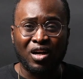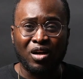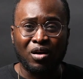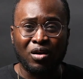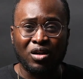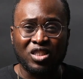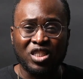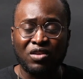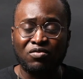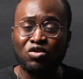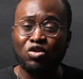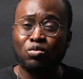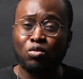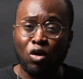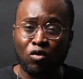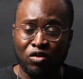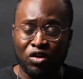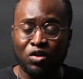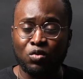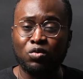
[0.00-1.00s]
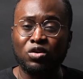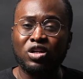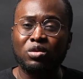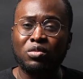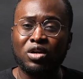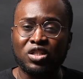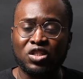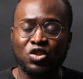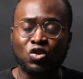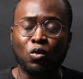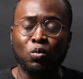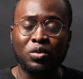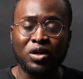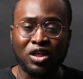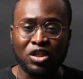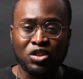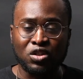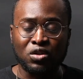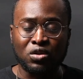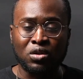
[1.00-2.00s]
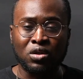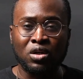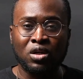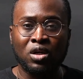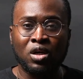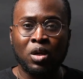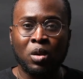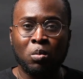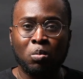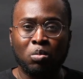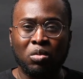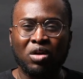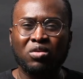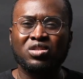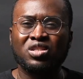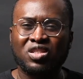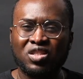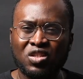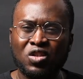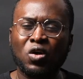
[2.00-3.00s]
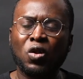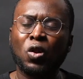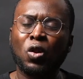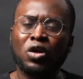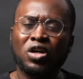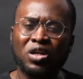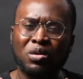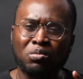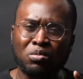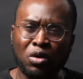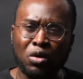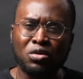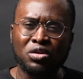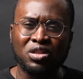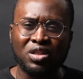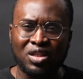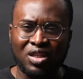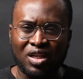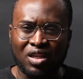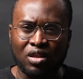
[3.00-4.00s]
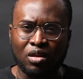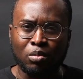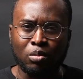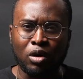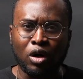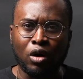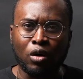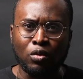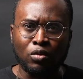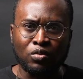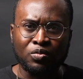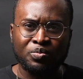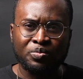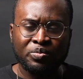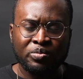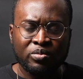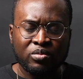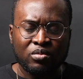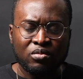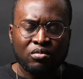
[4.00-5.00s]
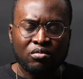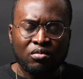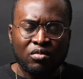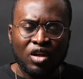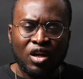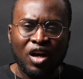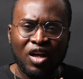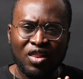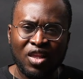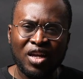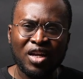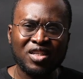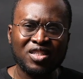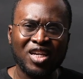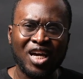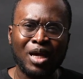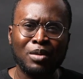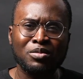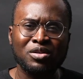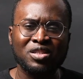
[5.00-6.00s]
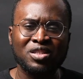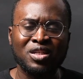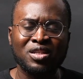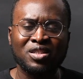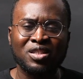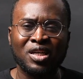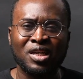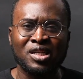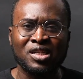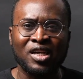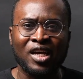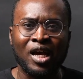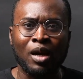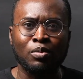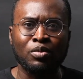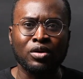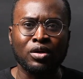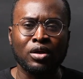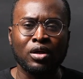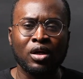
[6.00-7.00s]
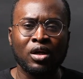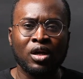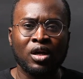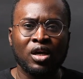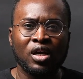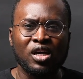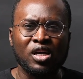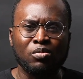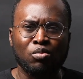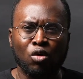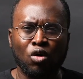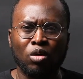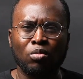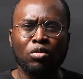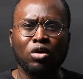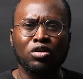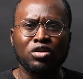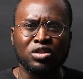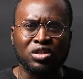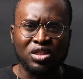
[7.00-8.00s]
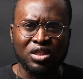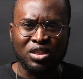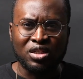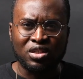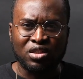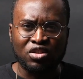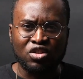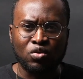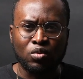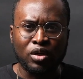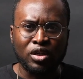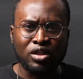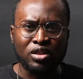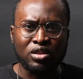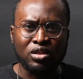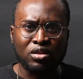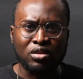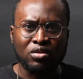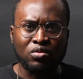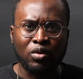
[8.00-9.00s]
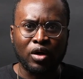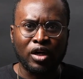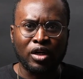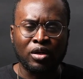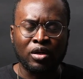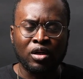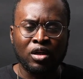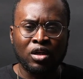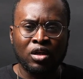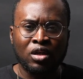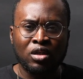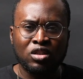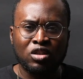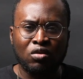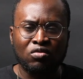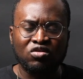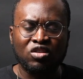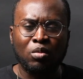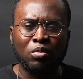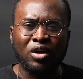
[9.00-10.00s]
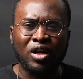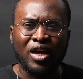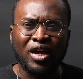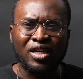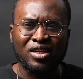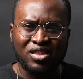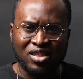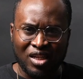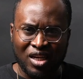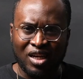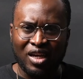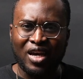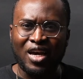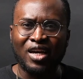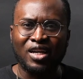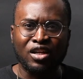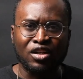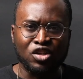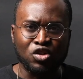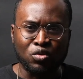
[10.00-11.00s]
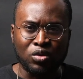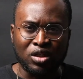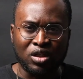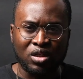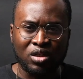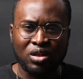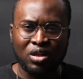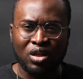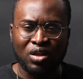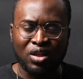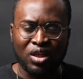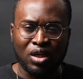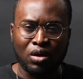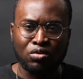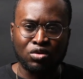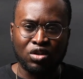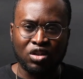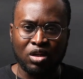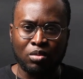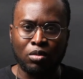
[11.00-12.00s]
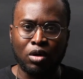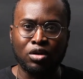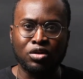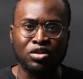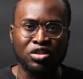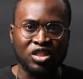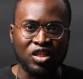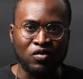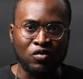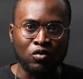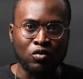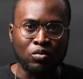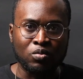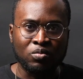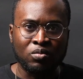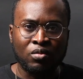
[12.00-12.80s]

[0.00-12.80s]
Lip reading: it's giving you more of a 3-dimensional picture, but still looking mostly at the bone. A lot of times CTs happen in more emergency situations, right? So if someone has, say, a head injury and they go to the emergency room,